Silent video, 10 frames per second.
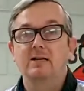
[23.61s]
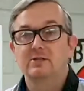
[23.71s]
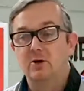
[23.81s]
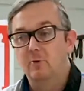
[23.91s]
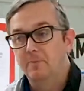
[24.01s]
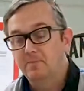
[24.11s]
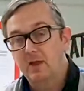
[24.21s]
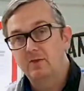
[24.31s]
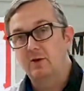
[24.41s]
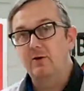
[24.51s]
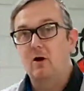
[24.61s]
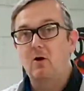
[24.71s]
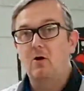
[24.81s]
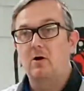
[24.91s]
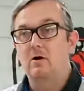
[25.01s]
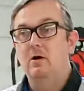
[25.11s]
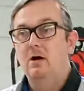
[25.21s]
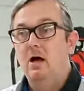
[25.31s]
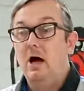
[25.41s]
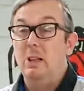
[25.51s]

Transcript: So there are